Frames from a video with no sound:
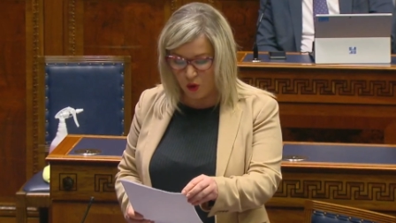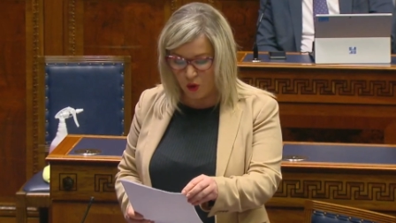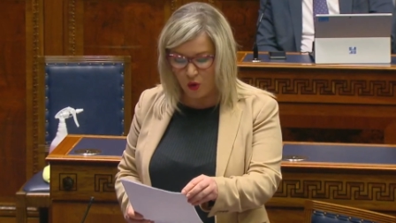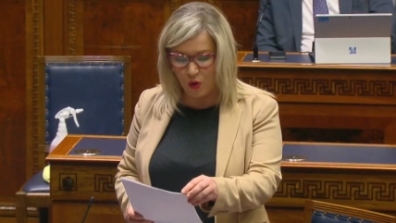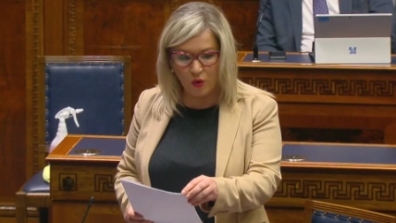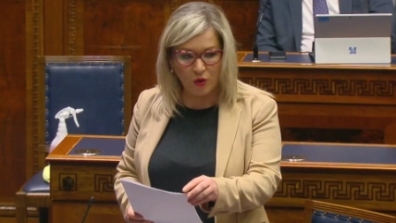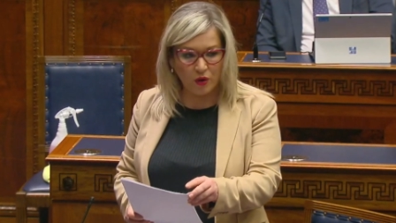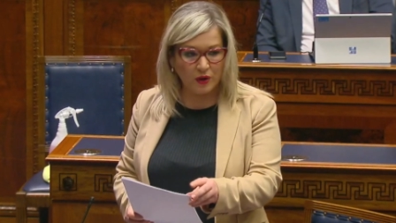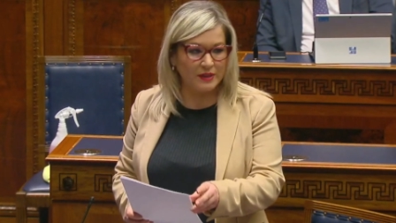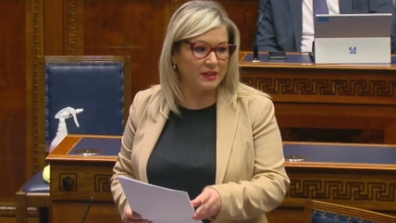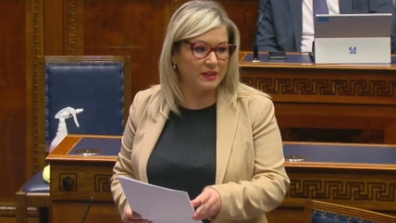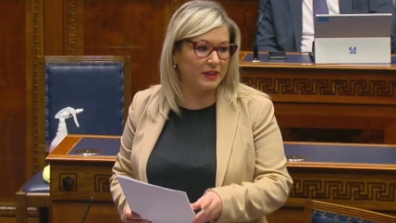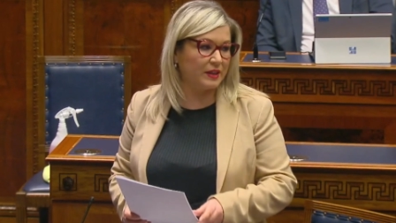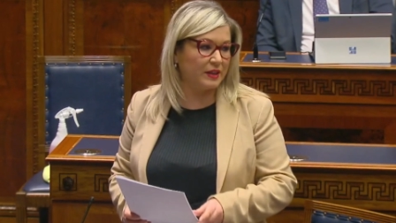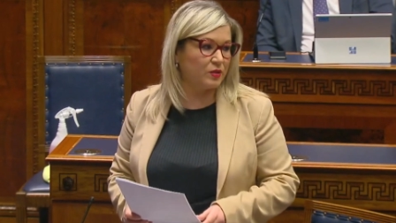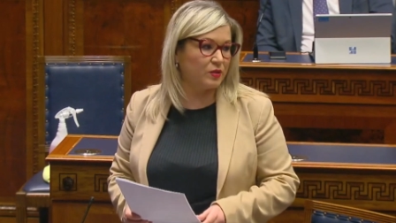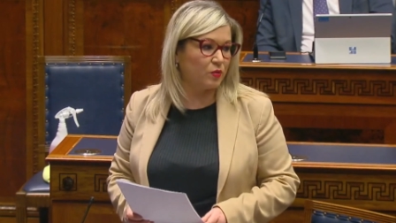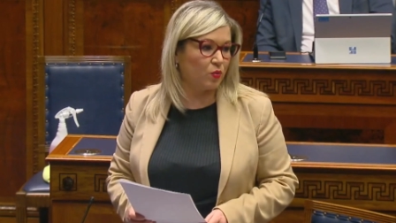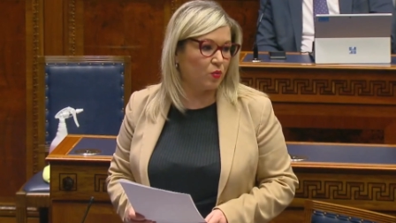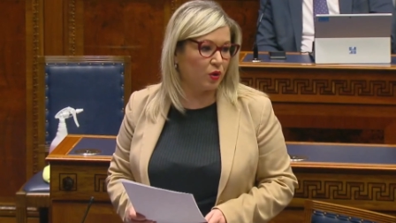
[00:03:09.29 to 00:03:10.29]
or
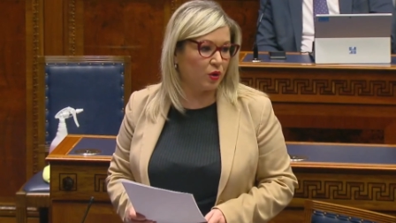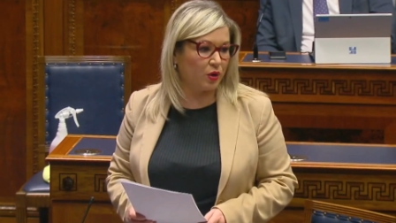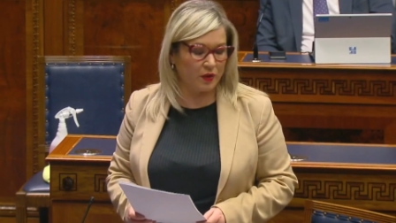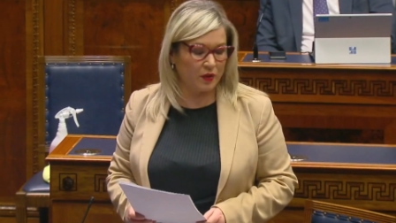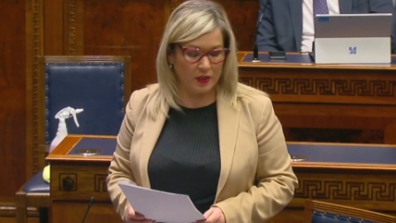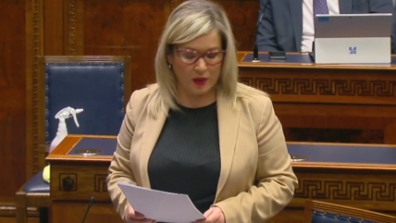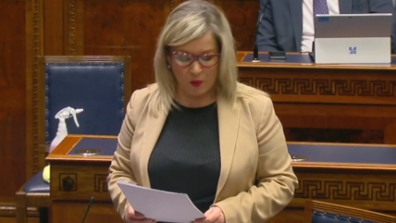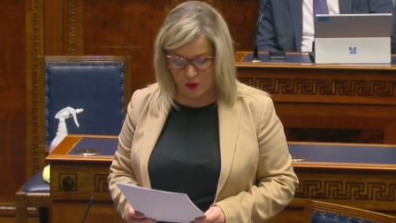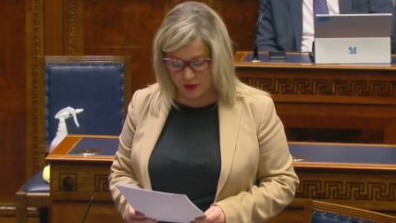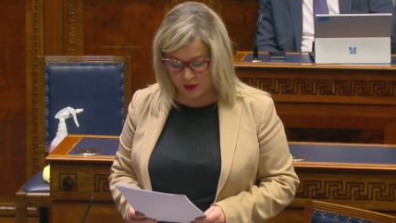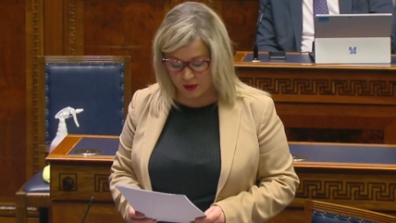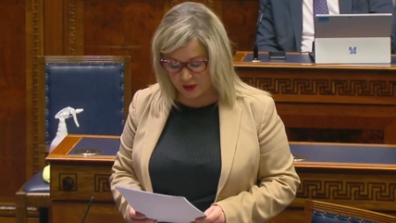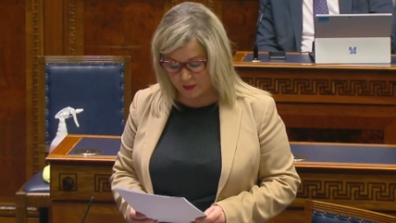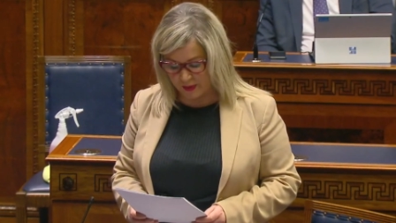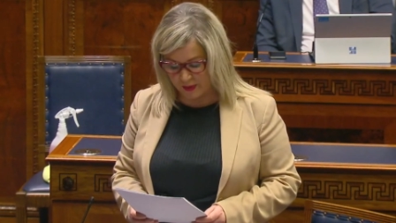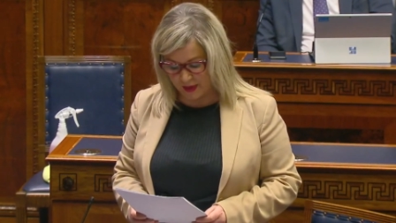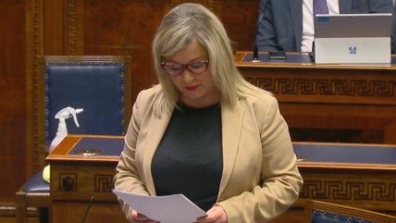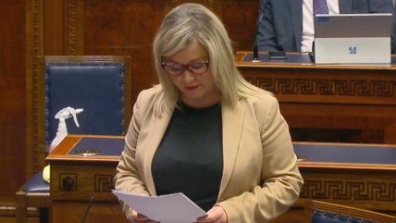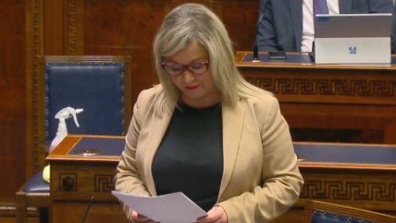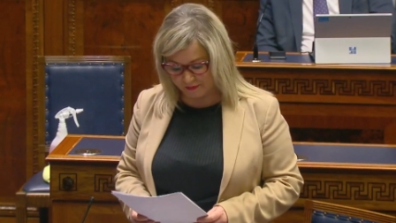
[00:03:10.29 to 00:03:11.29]
indeed where they want to
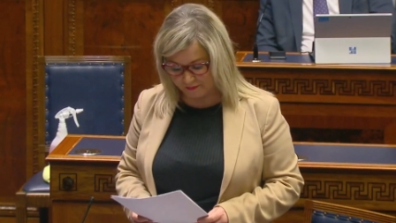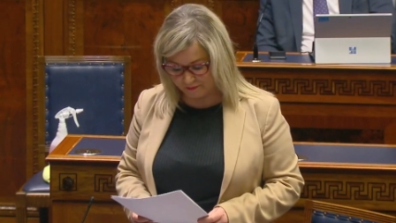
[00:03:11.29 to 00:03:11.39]
be.